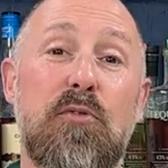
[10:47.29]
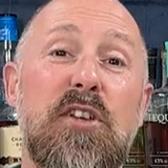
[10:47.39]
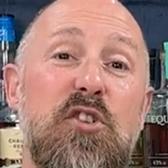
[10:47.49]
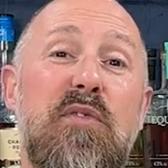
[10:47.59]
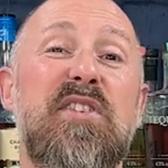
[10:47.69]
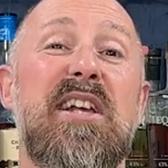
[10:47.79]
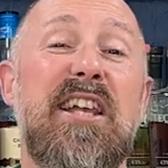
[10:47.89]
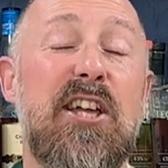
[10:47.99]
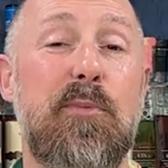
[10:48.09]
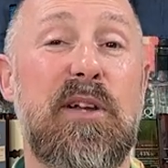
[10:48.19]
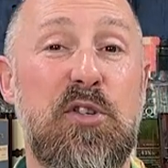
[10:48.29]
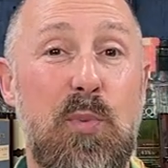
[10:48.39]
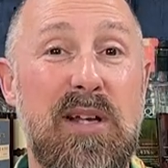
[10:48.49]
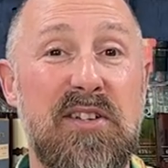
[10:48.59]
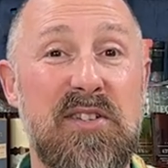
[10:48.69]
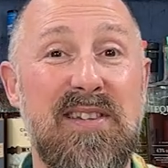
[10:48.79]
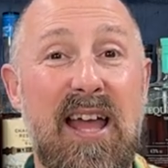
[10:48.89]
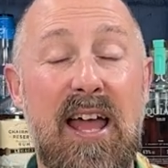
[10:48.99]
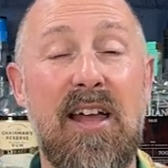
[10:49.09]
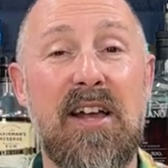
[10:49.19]
There's obviously a little bit of sweetness in
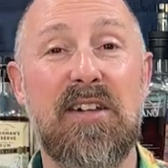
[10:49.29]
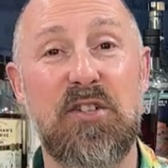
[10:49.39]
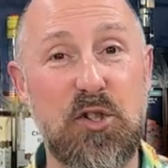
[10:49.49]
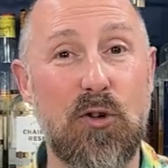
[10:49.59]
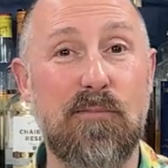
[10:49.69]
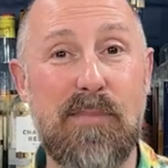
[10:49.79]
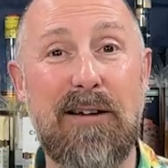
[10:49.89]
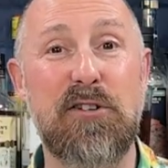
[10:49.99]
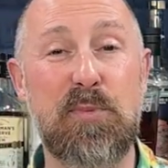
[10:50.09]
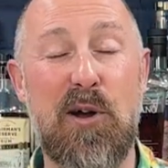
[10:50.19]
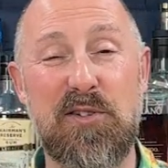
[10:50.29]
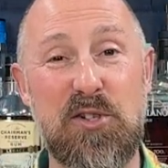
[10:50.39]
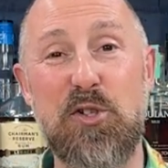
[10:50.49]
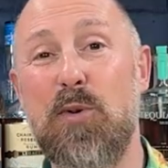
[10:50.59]
there to sort of marry spices.